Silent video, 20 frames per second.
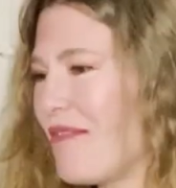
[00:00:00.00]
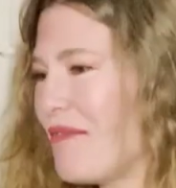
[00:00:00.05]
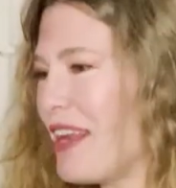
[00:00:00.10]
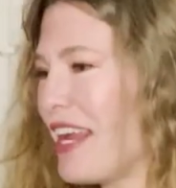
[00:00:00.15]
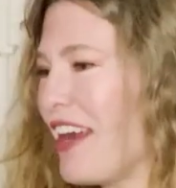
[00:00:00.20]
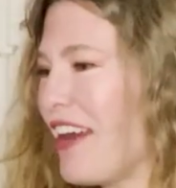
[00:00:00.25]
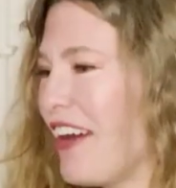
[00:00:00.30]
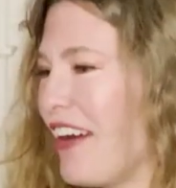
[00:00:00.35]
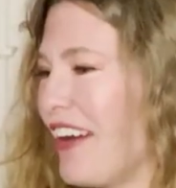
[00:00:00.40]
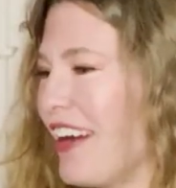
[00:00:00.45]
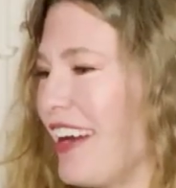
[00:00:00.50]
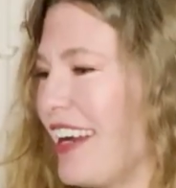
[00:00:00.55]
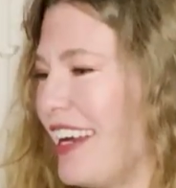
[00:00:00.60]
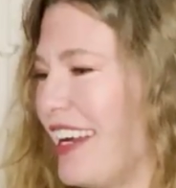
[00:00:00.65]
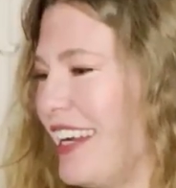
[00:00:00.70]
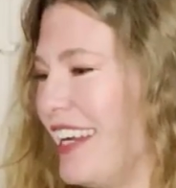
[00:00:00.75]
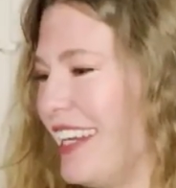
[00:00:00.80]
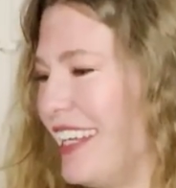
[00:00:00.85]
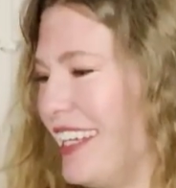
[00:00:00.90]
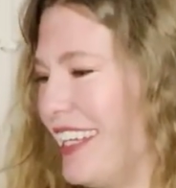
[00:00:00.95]
Come here.
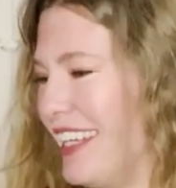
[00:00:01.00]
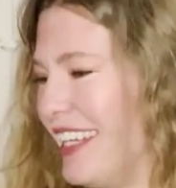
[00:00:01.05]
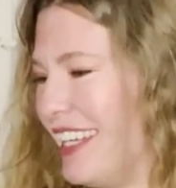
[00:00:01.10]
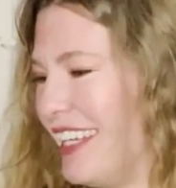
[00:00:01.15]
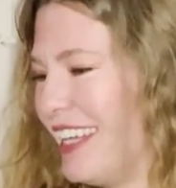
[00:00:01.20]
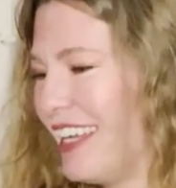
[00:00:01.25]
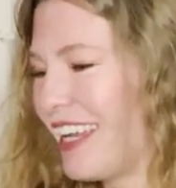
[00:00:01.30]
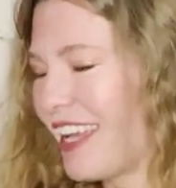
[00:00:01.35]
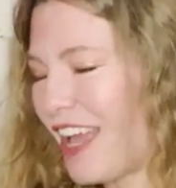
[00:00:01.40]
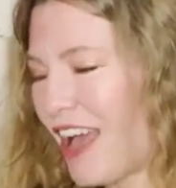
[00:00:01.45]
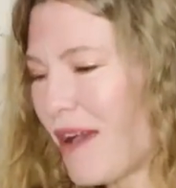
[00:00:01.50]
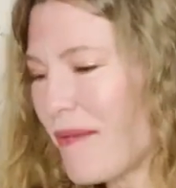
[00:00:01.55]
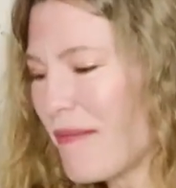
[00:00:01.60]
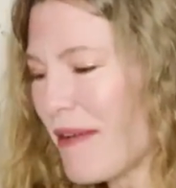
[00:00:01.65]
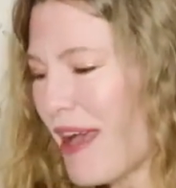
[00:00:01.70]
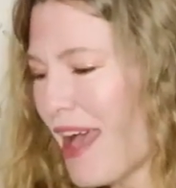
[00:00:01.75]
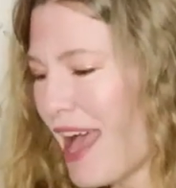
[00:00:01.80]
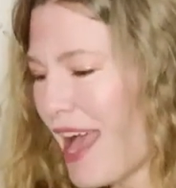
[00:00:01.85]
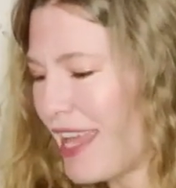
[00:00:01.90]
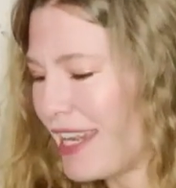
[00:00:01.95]
Come
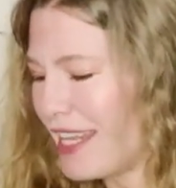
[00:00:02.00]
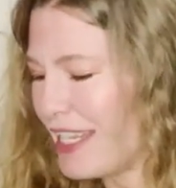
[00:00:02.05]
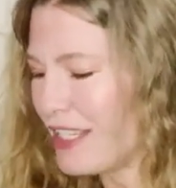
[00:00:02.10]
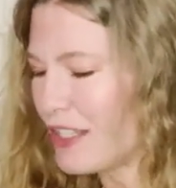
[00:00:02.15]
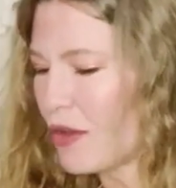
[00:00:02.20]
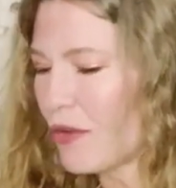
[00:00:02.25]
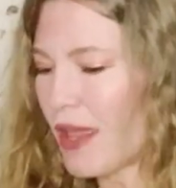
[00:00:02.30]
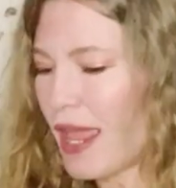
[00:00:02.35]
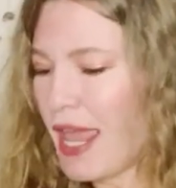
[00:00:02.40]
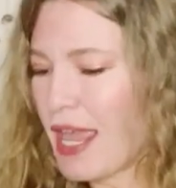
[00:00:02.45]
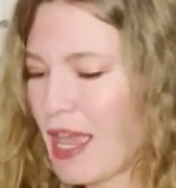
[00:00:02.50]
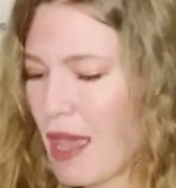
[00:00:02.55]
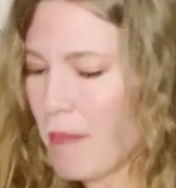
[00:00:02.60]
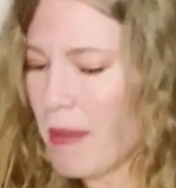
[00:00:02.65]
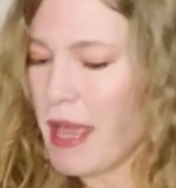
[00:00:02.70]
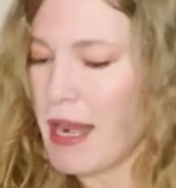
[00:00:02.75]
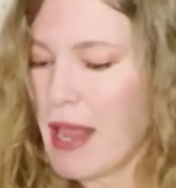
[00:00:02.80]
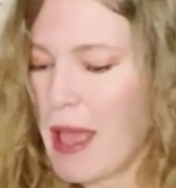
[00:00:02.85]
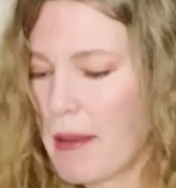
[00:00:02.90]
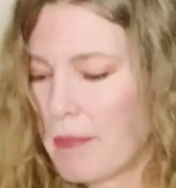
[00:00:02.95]
on. It's okay. Come
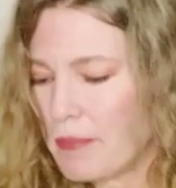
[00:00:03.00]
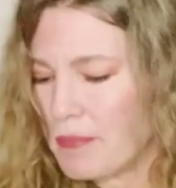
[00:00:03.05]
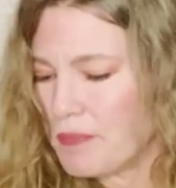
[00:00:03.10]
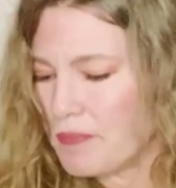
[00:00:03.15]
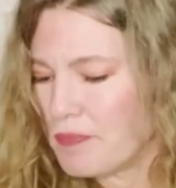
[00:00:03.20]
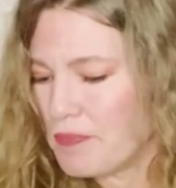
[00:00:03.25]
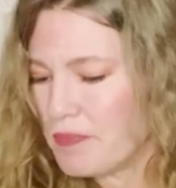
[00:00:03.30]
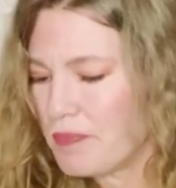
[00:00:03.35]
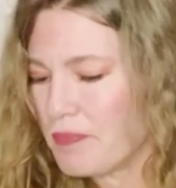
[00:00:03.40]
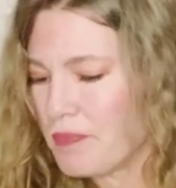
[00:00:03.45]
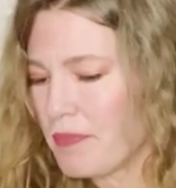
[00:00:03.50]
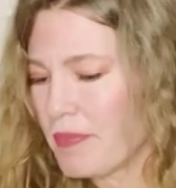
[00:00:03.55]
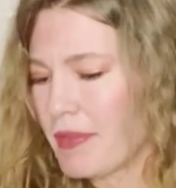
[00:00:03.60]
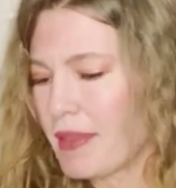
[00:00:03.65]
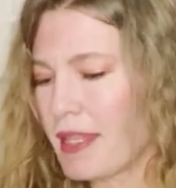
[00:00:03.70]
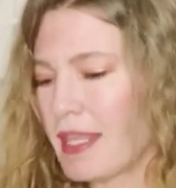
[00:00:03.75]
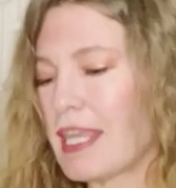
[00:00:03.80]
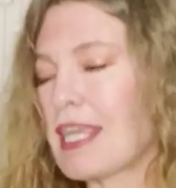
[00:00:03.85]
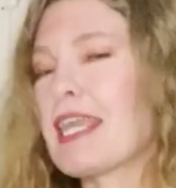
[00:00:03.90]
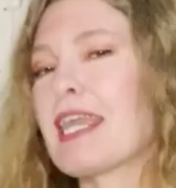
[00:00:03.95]
on up.
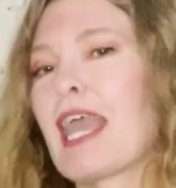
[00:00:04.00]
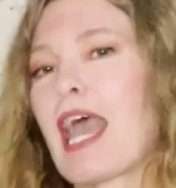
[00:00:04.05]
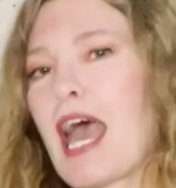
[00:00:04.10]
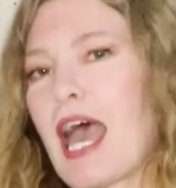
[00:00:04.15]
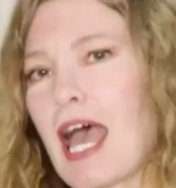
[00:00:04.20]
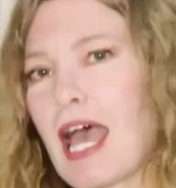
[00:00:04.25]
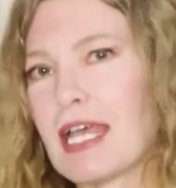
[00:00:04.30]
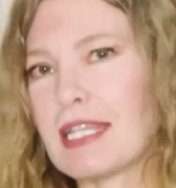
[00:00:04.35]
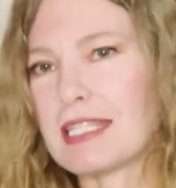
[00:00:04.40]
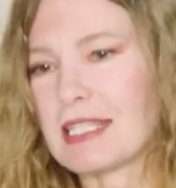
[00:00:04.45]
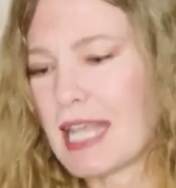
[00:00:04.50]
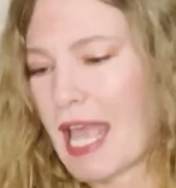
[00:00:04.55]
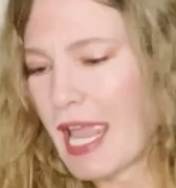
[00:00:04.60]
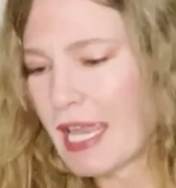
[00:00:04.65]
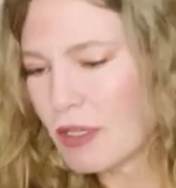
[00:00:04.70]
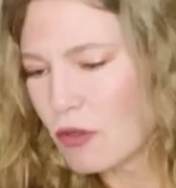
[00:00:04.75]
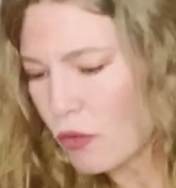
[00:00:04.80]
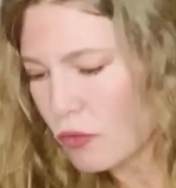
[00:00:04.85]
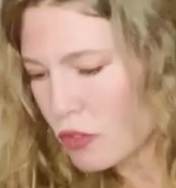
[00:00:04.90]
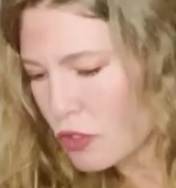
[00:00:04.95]
Yes, I
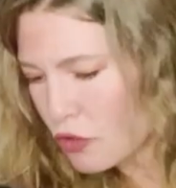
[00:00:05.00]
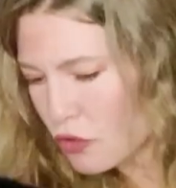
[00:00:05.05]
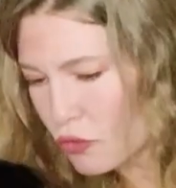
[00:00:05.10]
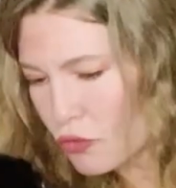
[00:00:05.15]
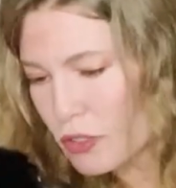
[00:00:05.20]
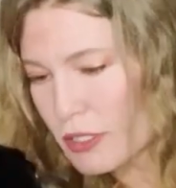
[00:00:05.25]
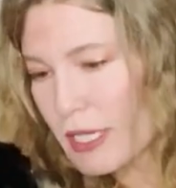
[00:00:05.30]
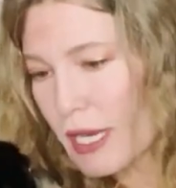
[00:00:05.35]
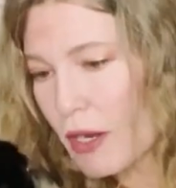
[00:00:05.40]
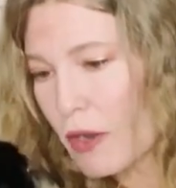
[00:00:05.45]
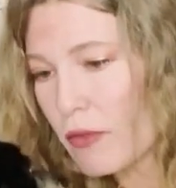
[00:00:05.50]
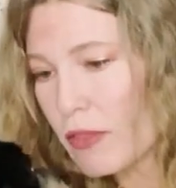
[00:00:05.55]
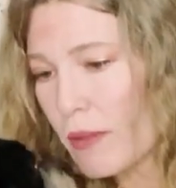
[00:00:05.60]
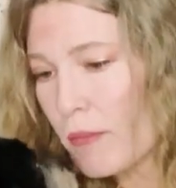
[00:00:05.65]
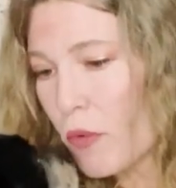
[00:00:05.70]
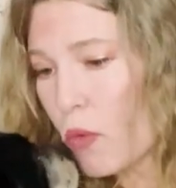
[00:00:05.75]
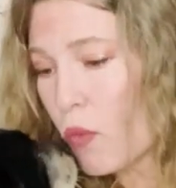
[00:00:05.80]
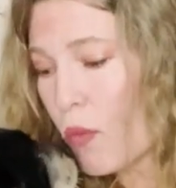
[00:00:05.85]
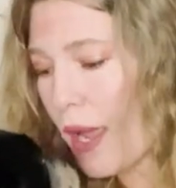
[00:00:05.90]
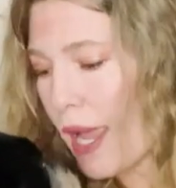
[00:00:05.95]
know. Did you scare
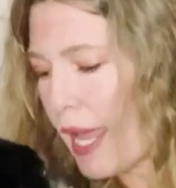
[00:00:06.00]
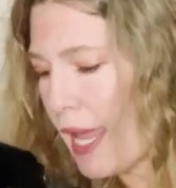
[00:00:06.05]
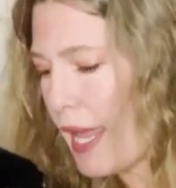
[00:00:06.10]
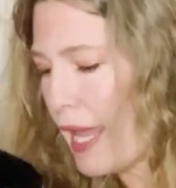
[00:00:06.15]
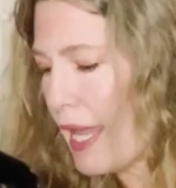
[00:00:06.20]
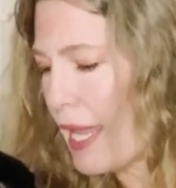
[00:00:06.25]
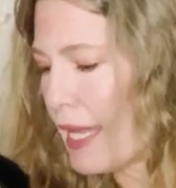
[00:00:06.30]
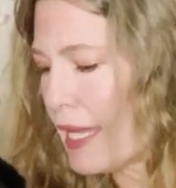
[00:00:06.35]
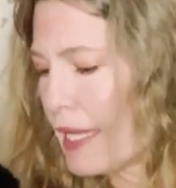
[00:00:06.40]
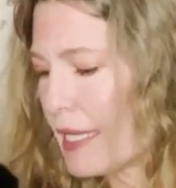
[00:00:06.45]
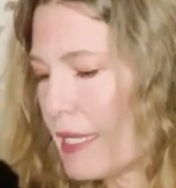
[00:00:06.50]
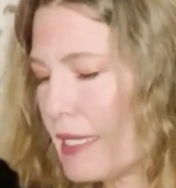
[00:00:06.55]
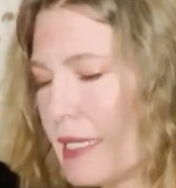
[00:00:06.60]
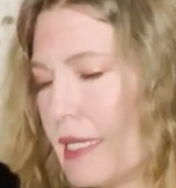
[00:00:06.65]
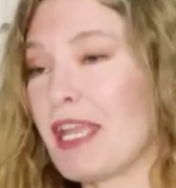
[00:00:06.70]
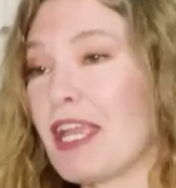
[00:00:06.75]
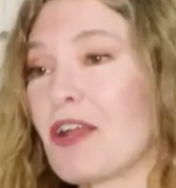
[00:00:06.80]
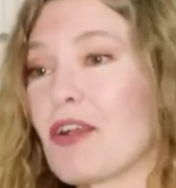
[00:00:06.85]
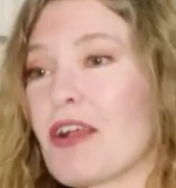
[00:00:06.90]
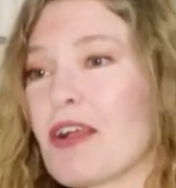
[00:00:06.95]
them away?
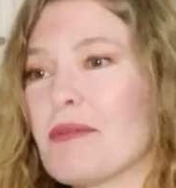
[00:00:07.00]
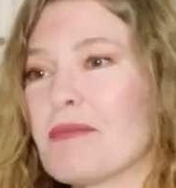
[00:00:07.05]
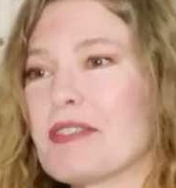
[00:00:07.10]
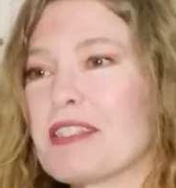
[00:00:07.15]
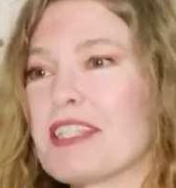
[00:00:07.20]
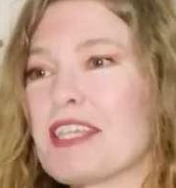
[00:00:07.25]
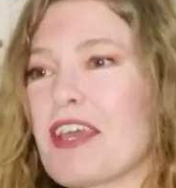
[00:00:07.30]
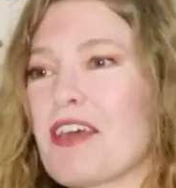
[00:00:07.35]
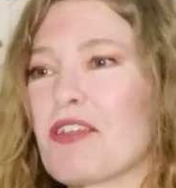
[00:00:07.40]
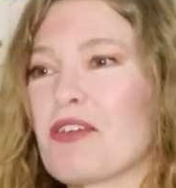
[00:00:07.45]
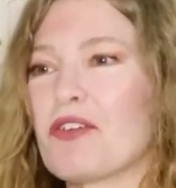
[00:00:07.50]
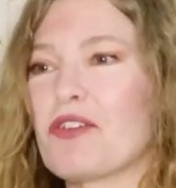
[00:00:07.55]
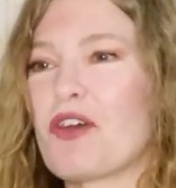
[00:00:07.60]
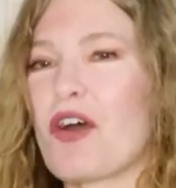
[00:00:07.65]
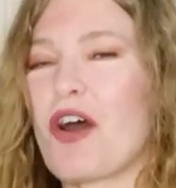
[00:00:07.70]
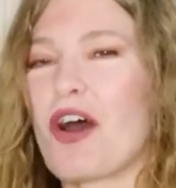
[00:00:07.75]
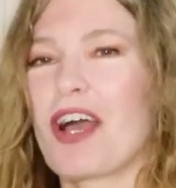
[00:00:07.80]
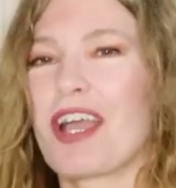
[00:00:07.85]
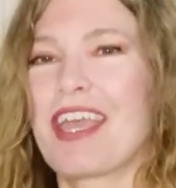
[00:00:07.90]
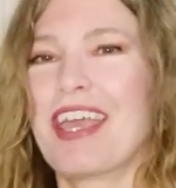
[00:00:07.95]
Here comes the other
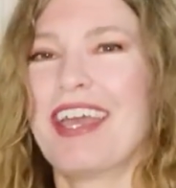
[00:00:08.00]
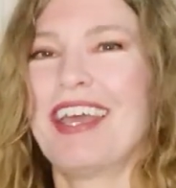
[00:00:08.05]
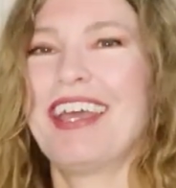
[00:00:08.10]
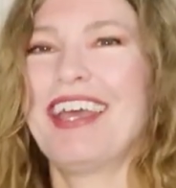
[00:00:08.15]
dog.